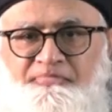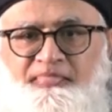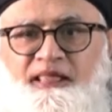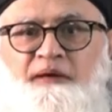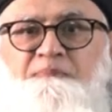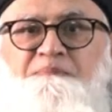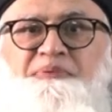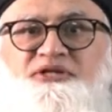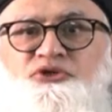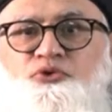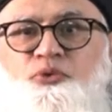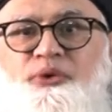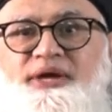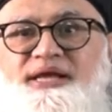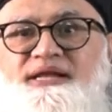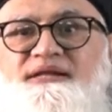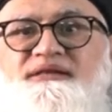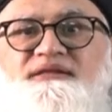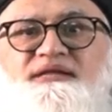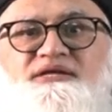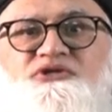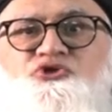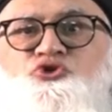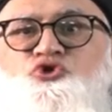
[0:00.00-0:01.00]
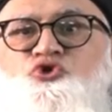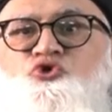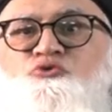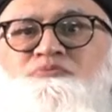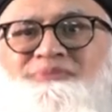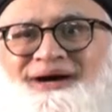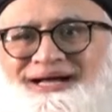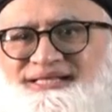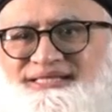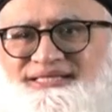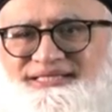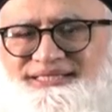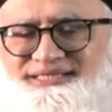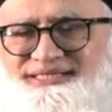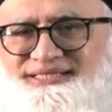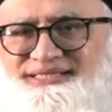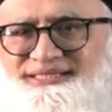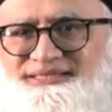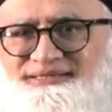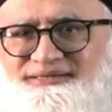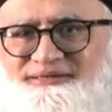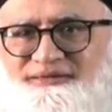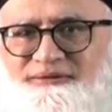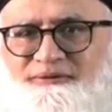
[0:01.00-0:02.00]
between the two
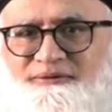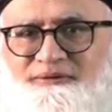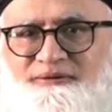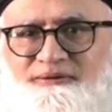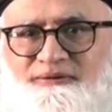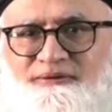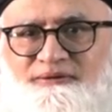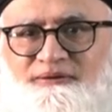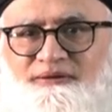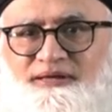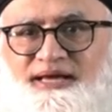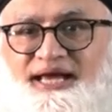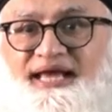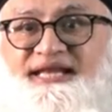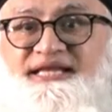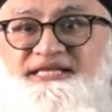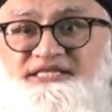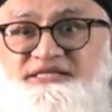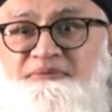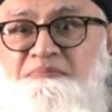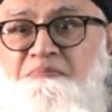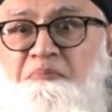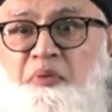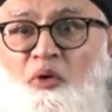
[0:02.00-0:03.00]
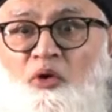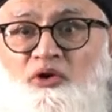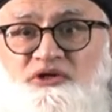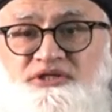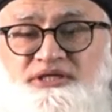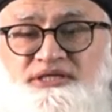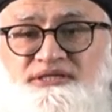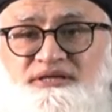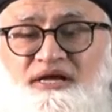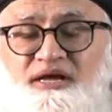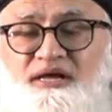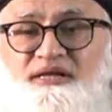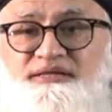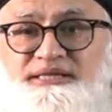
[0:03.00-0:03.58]
months. It is important